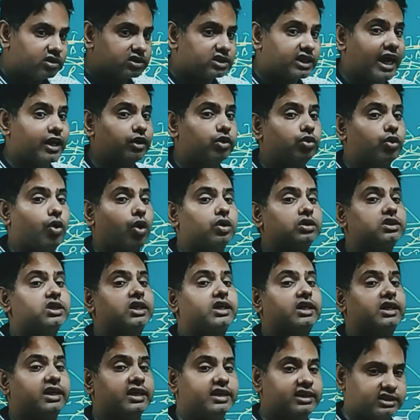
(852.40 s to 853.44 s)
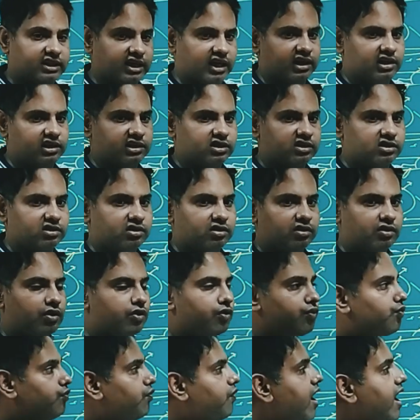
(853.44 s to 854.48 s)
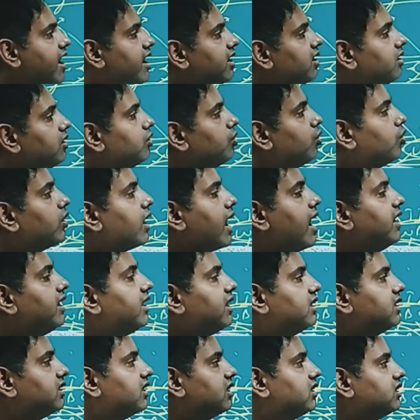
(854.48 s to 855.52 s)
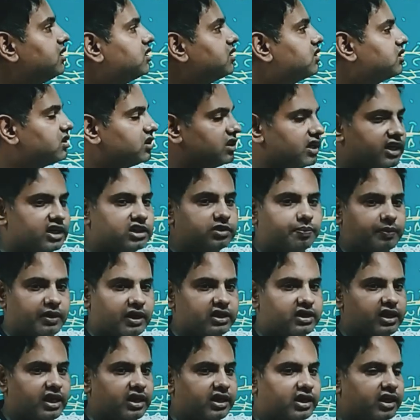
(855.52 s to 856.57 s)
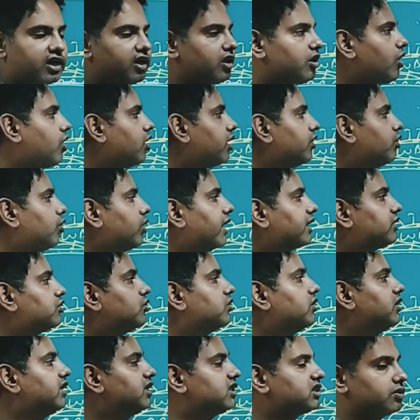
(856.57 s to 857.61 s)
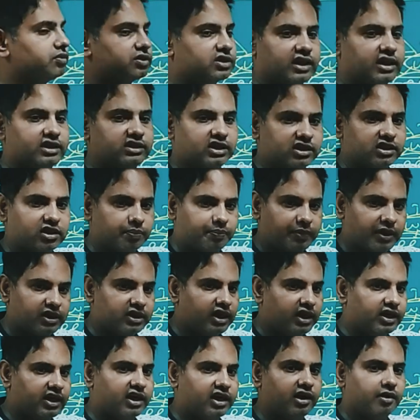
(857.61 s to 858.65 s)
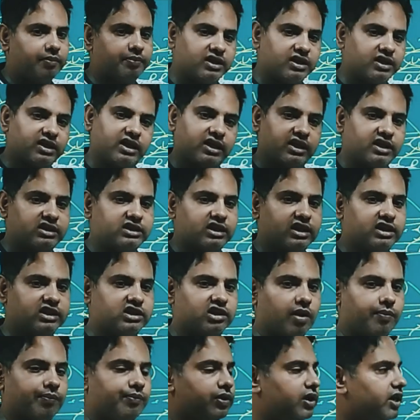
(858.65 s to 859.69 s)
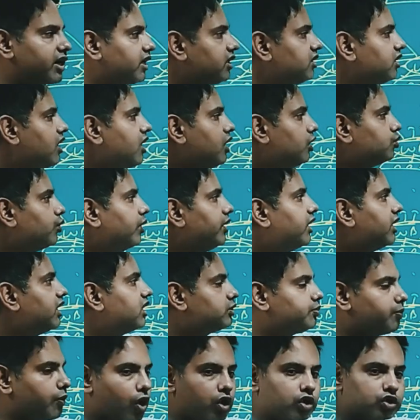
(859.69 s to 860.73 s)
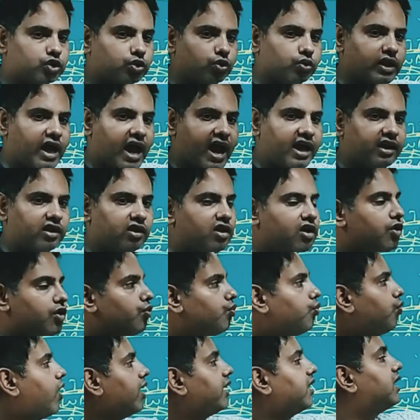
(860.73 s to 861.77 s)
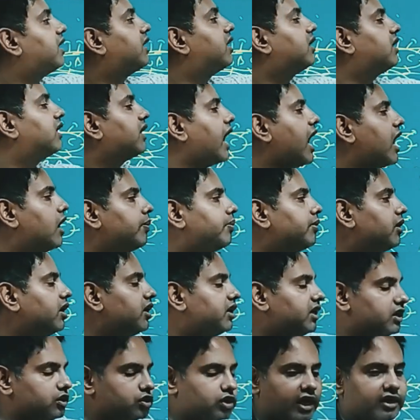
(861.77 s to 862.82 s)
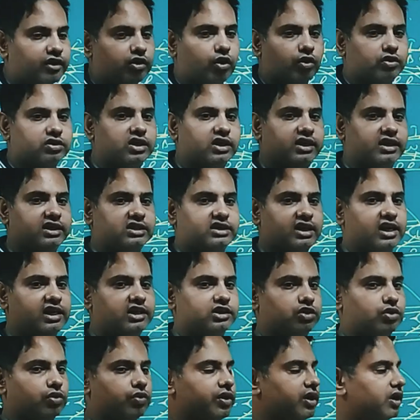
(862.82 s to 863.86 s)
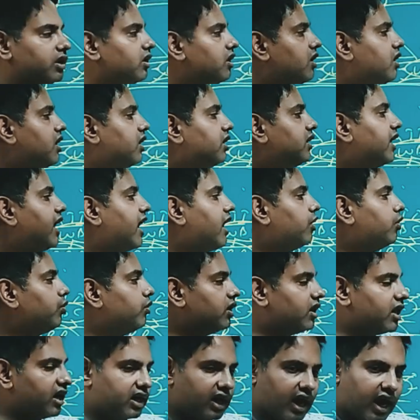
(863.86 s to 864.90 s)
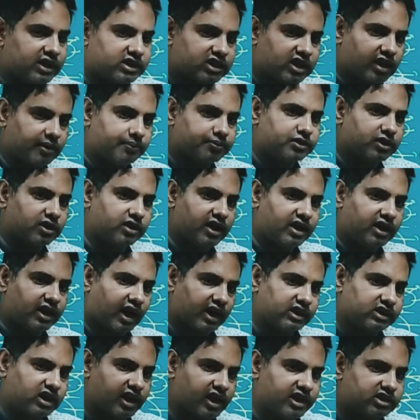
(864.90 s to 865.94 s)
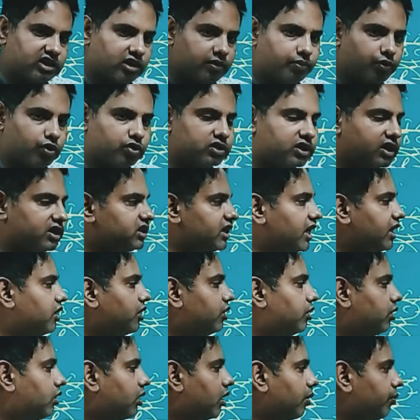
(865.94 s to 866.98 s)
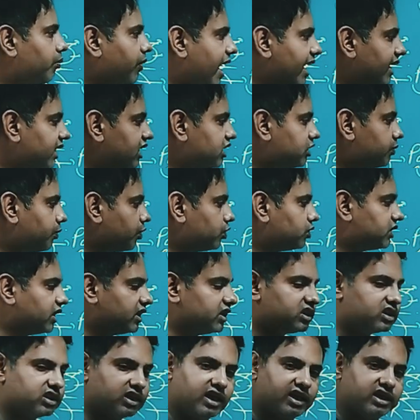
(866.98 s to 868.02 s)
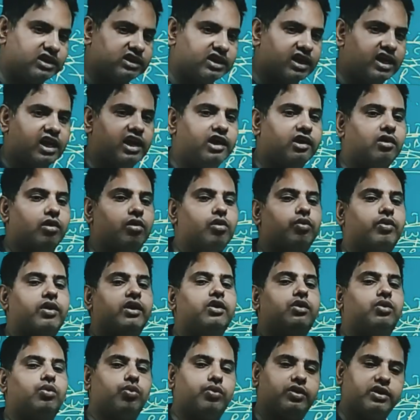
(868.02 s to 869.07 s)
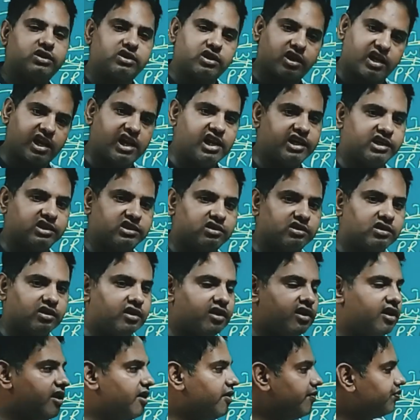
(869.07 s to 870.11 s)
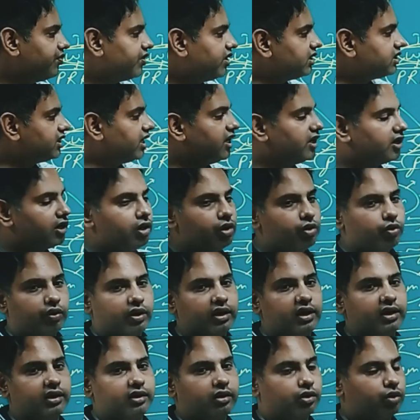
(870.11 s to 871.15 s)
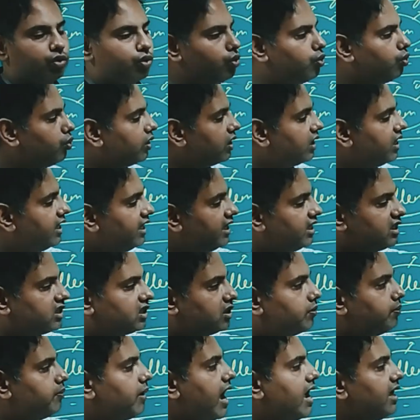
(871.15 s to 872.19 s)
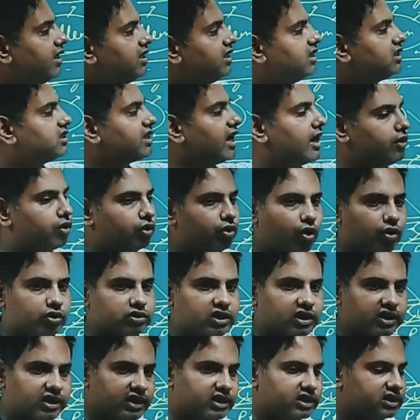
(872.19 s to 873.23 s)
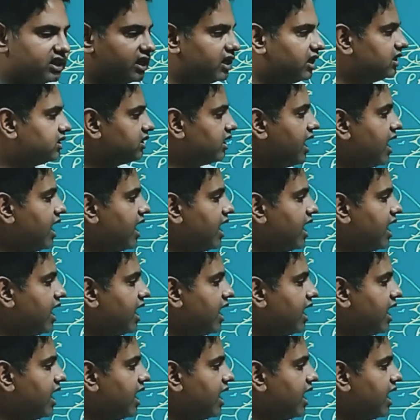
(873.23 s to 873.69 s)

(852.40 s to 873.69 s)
cytotoxic T cells when your antigens is presented or your exogenous substances is presented and presentation is complete. So in response to that, what cytotoxic T cell is doing? They are doing the transcription and translation process, and by this process there is a interleukin 2 is released. This interleukin 2 released by these cytotoxic T cells